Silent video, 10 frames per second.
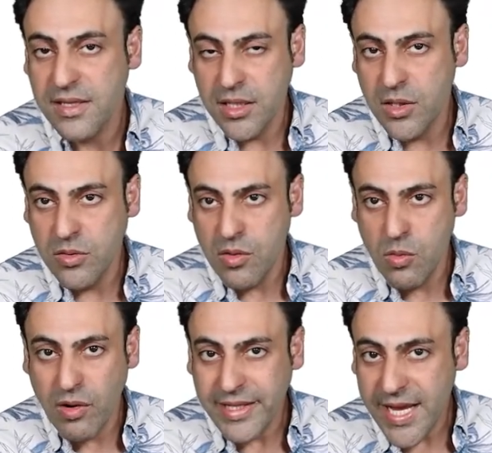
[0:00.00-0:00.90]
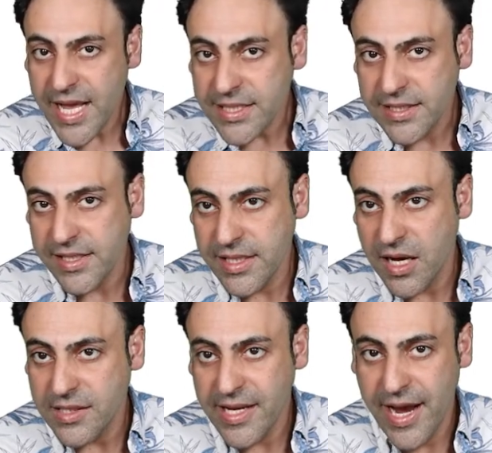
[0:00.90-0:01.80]
So what the insulin
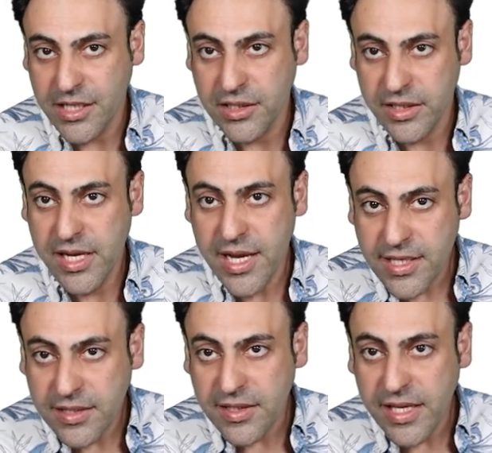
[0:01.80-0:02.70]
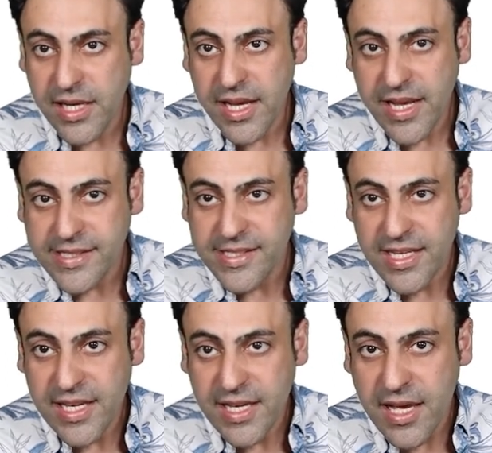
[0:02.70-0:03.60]
does, actually, insulin is
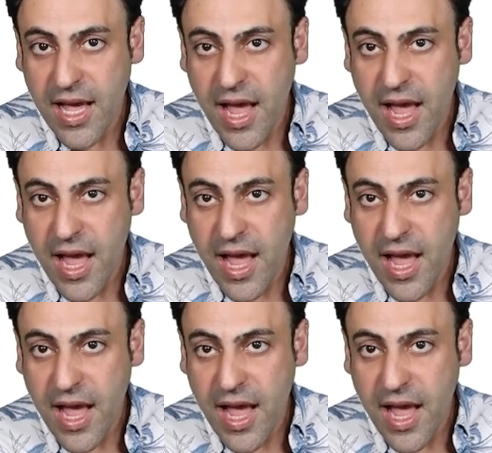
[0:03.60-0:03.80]
the